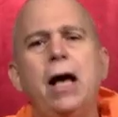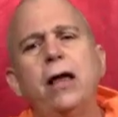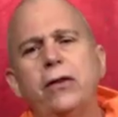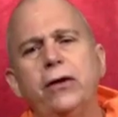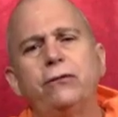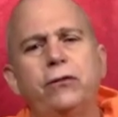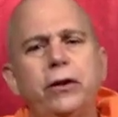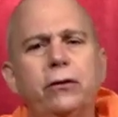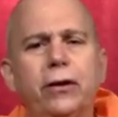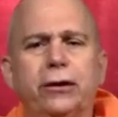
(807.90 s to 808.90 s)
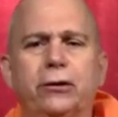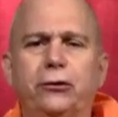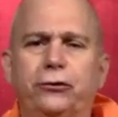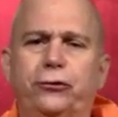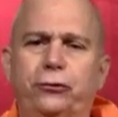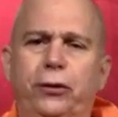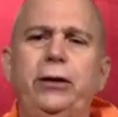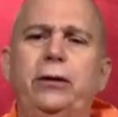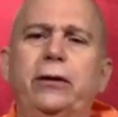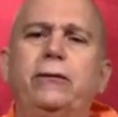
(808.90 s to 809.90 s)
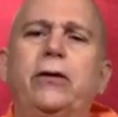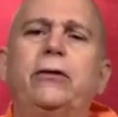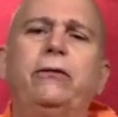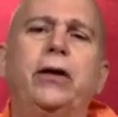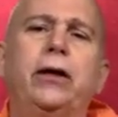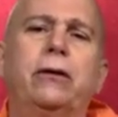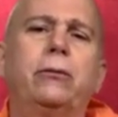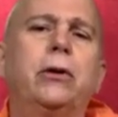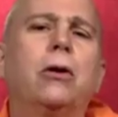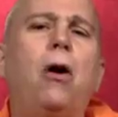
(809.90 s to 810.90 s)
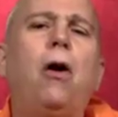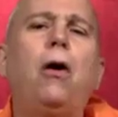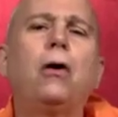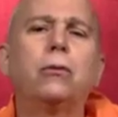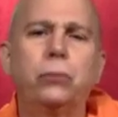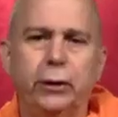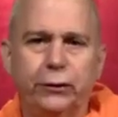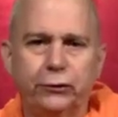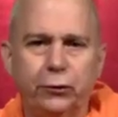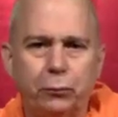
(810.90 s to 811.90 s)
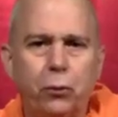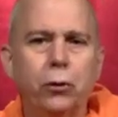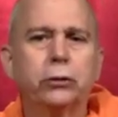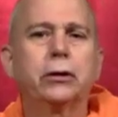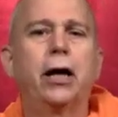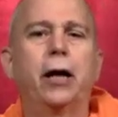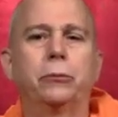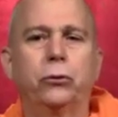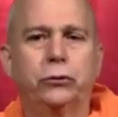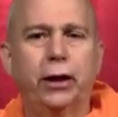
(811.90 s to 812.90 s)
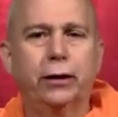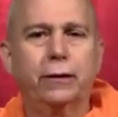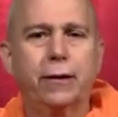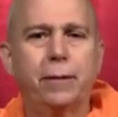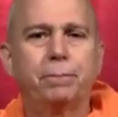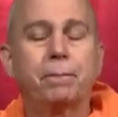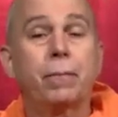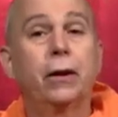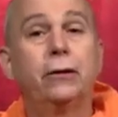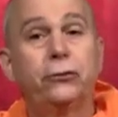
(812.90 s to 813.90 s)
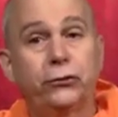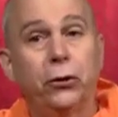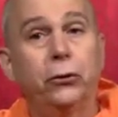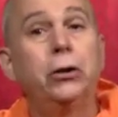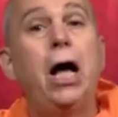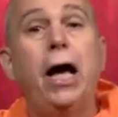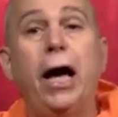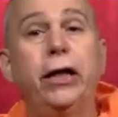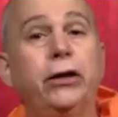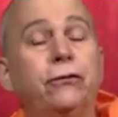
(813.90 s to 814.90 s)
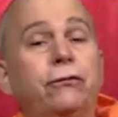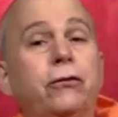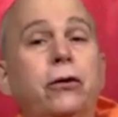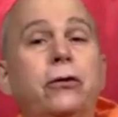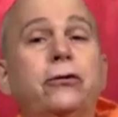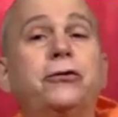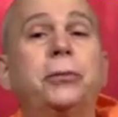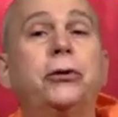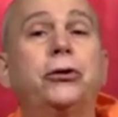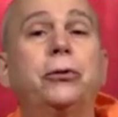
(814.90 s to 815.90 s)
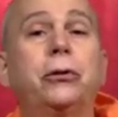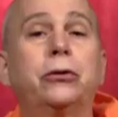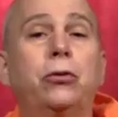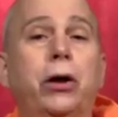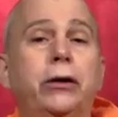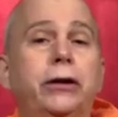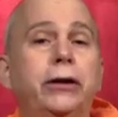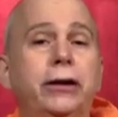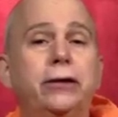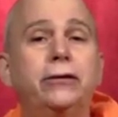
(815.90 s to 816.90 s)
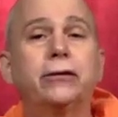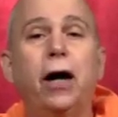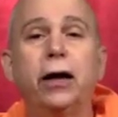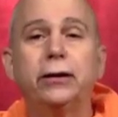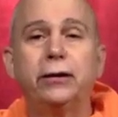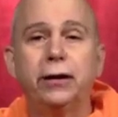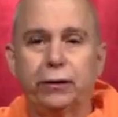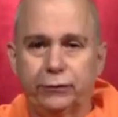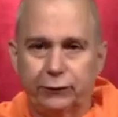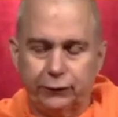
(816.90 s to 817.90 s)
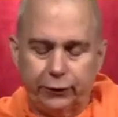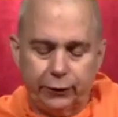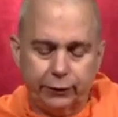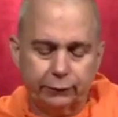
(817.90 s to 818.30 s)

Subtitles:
They feel that the strength of their faith will always support and protect them, so any further spiritual inquiry is unnecessary.